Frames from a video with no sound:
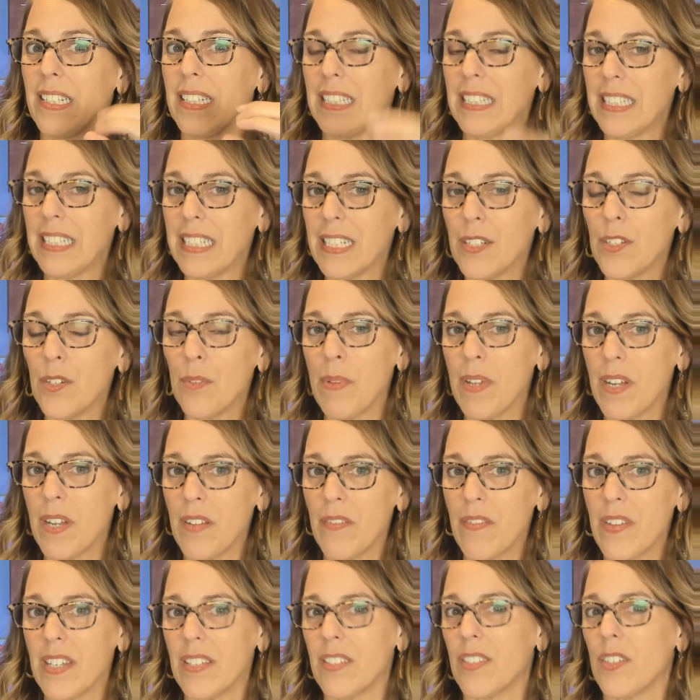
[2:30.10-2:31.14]
a little bit
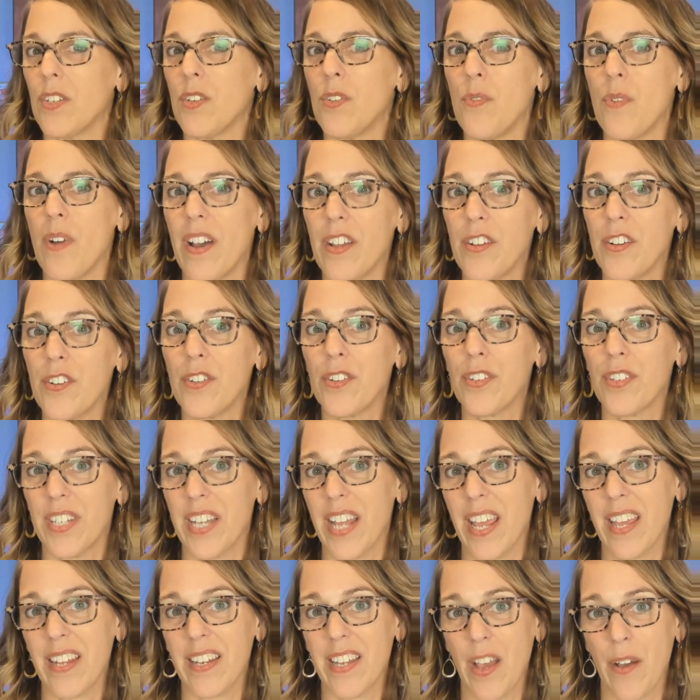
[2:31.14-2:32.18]
of it so you
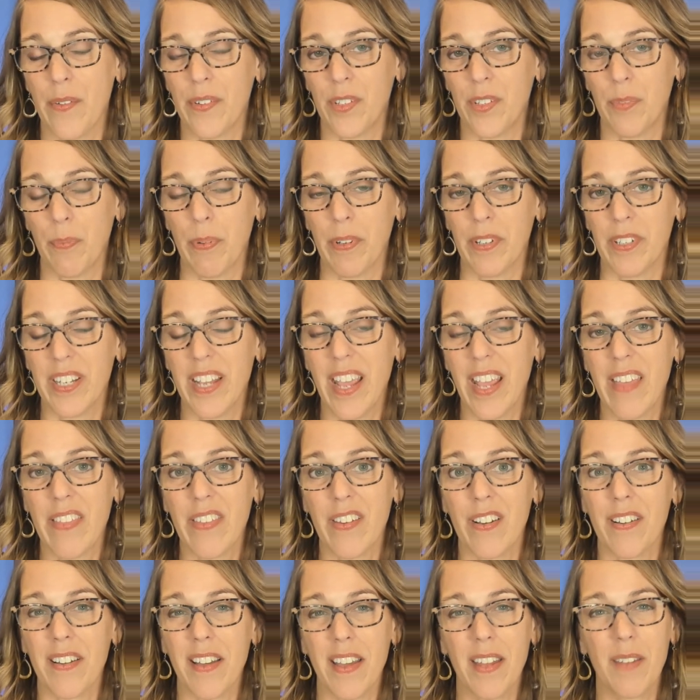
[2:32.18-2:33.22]
understand how it's put
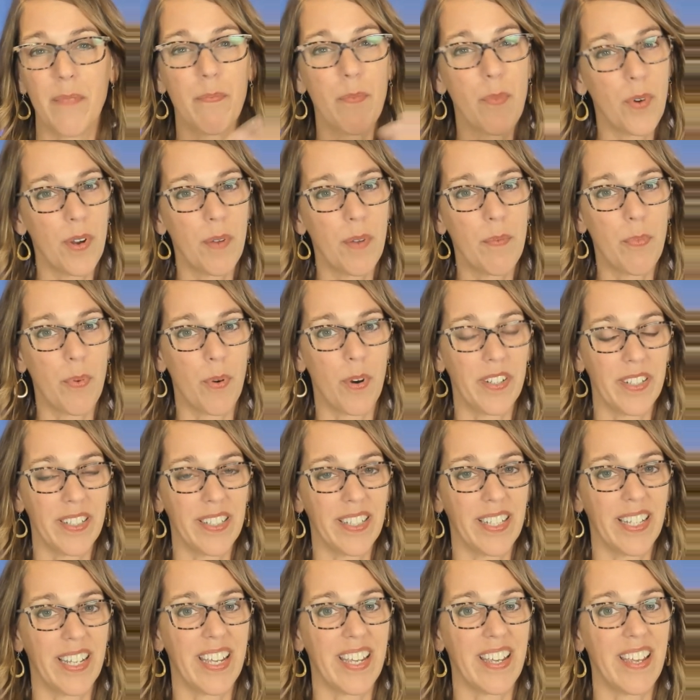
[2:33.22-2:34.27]
together, and more
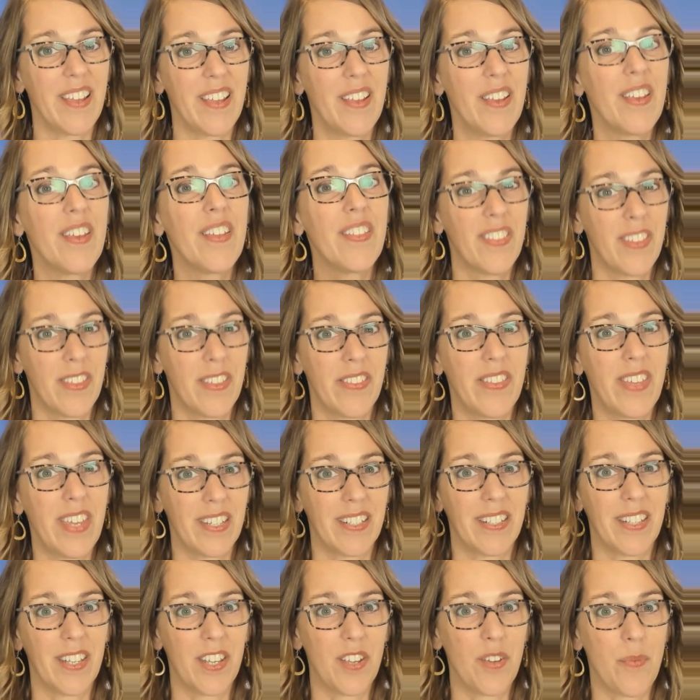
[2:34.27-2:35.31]
importantly, the
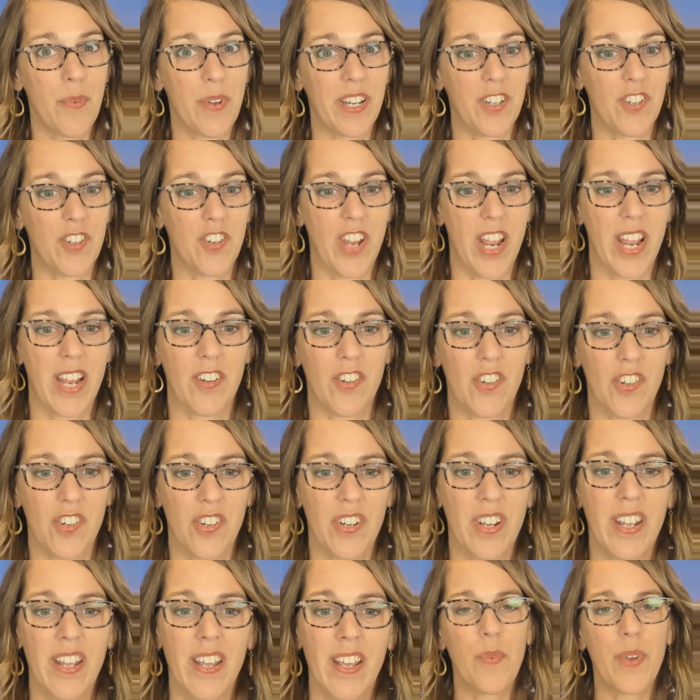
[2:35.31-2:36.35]
things that you want to
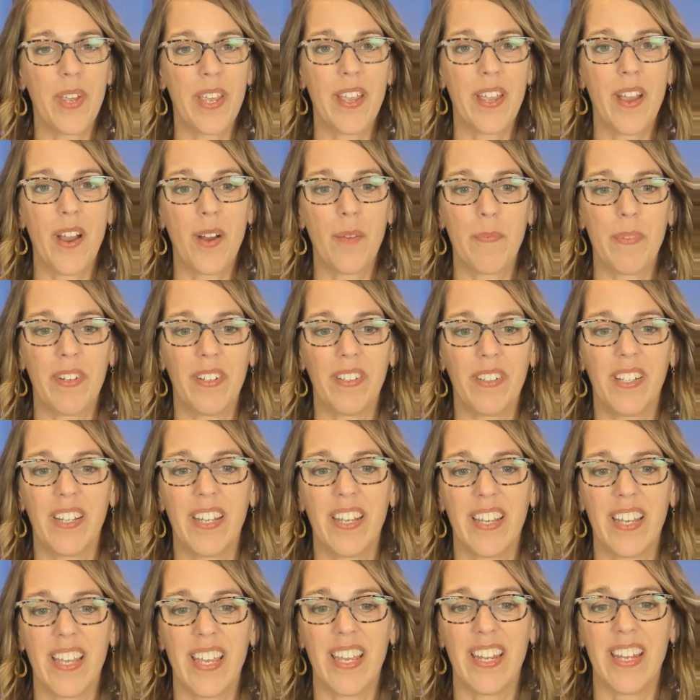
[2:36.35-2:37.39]
change. We are
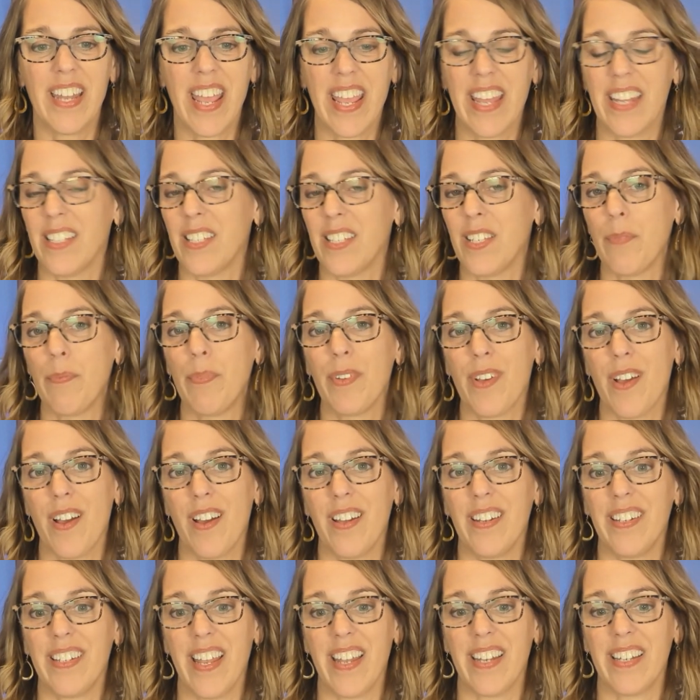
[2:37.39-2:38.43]
building enhanceable
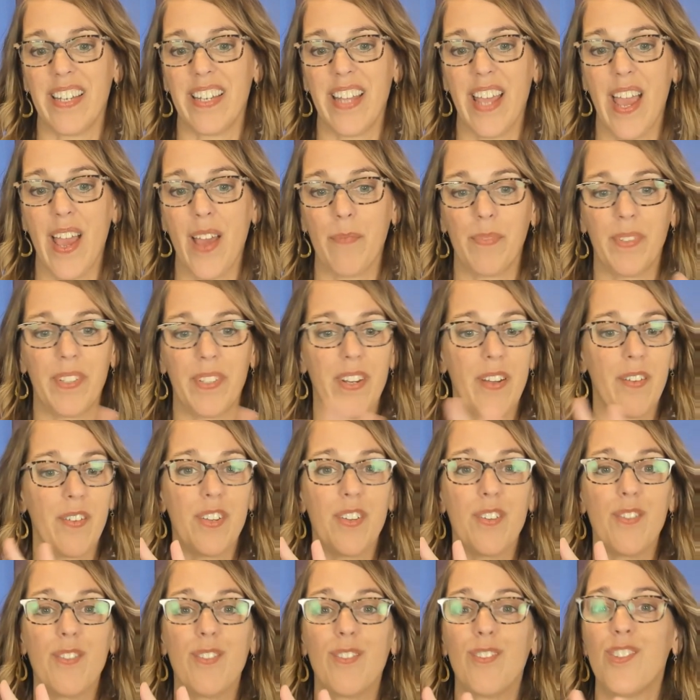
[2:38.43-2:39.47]
content tabs. Now
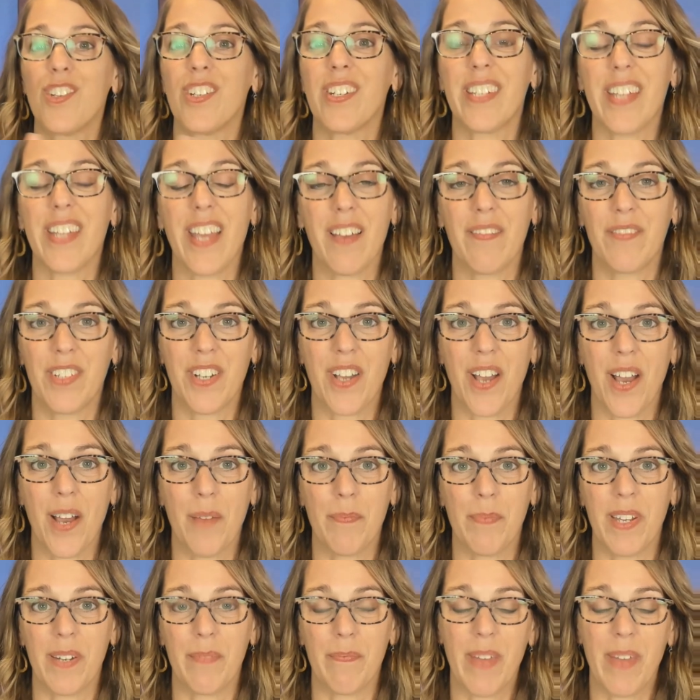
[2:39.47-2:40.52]
you just have to
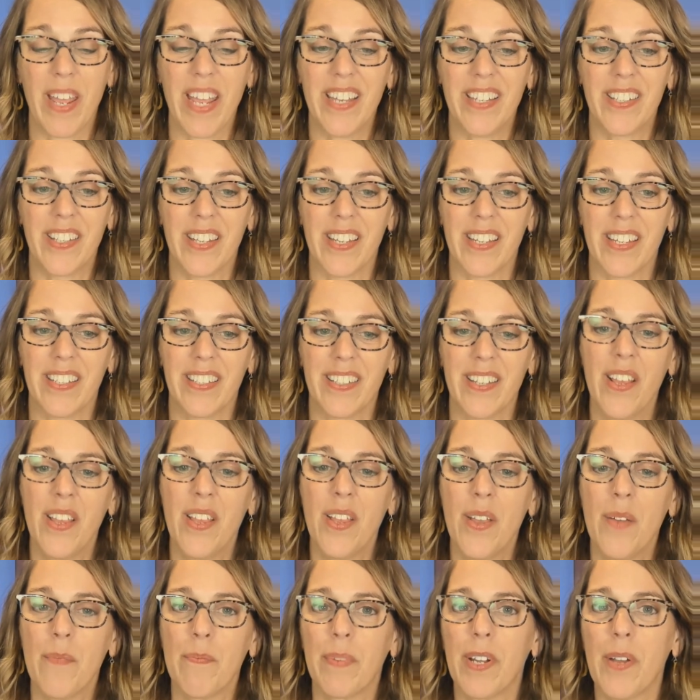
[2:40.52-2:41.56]
copy and paste this,
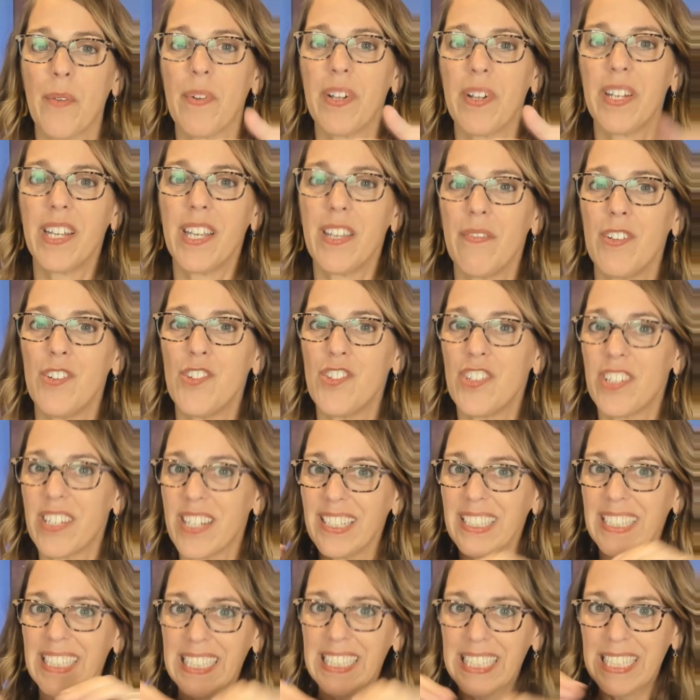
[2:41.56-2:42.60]
but I want to give you just
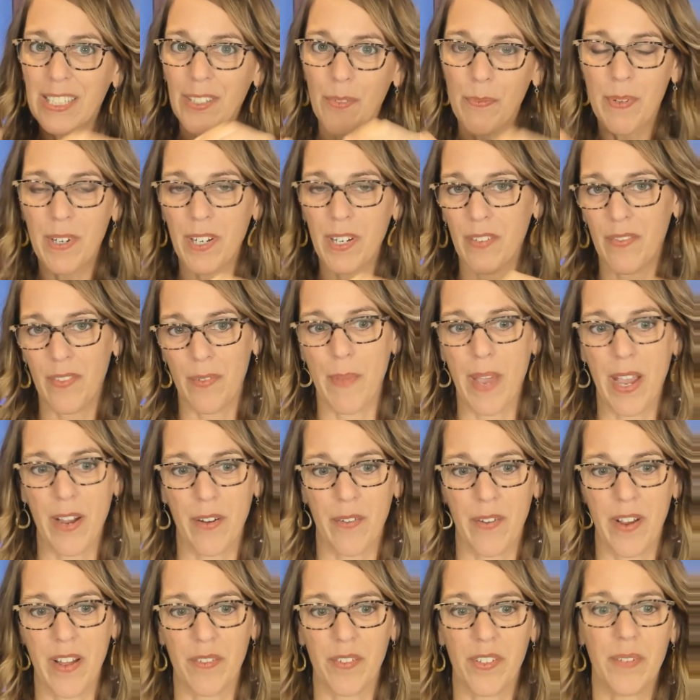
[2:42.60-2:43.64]
a little bit of a
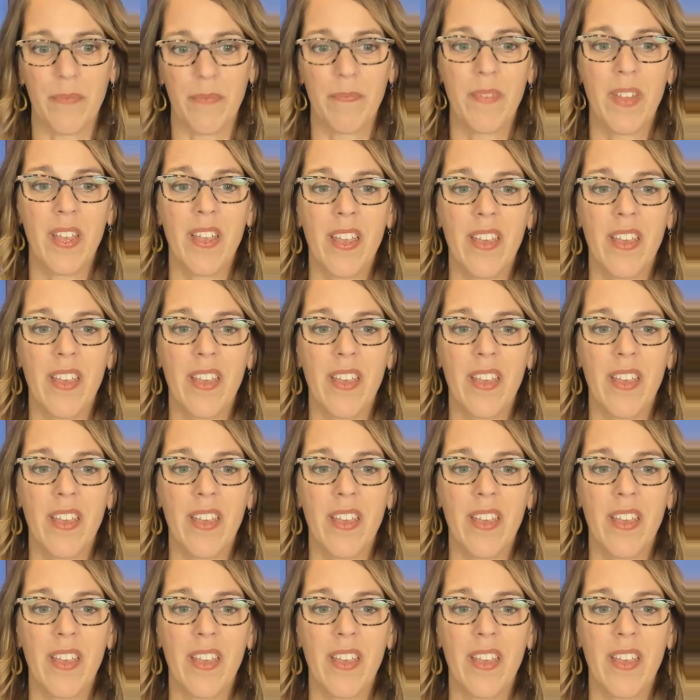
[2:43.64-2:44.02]
background.